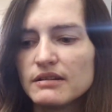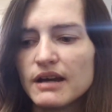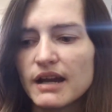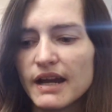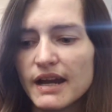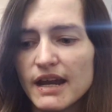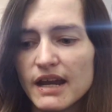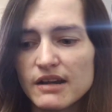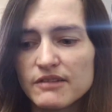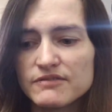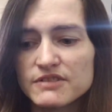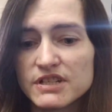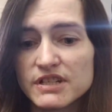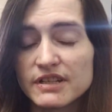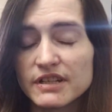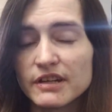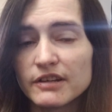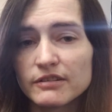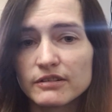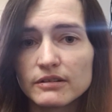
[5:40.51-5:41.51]
I have
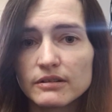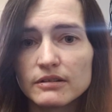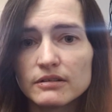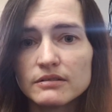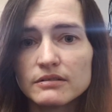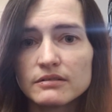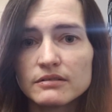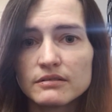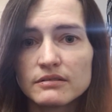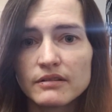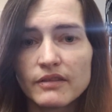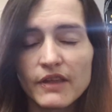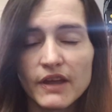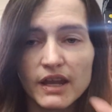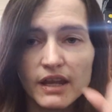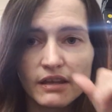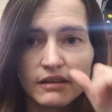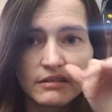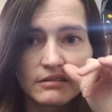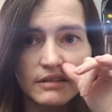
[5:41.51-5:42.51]
done other
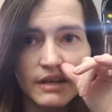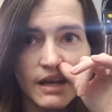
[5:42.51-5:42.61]
things.